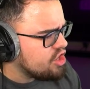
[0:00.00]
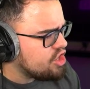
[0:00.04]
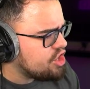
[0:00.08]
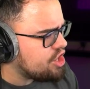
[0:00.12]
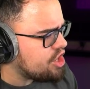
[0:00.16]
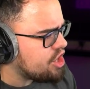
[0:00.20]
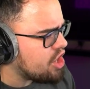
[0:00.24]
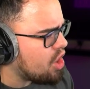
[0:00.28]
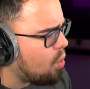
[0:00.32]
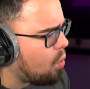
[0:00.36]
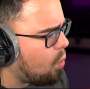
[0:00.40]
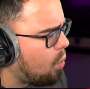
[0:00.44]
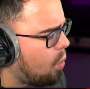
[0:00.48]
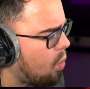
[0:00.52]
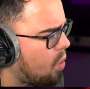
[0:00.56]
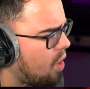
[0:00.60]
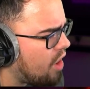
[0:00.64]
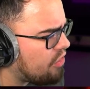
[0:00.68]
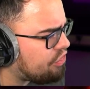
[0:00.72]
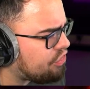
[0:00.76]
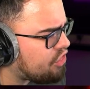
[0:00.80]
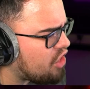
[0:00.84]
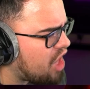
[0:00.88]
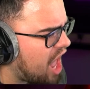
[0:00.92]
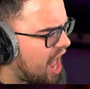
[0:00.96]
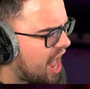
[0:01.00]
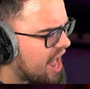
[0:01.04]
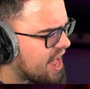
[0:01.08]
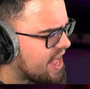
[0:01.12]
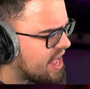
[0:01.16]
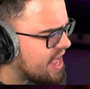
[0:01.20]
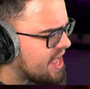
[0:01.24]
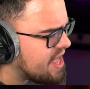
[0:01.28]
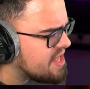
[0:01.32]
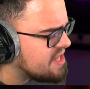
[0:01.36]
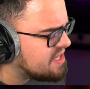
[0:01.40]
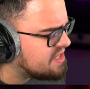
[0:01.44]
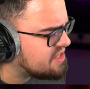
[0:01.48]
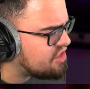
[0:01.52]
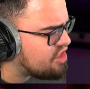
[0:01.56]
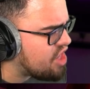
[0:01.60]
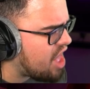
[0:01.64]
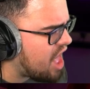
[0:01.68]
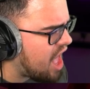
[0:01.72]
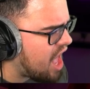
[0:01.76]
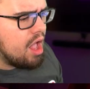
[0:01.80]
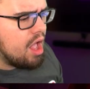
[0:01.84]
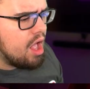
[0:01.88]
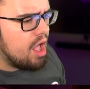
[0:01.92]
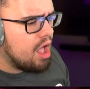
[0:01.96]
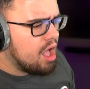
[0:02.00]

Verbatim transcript: What the heck is that?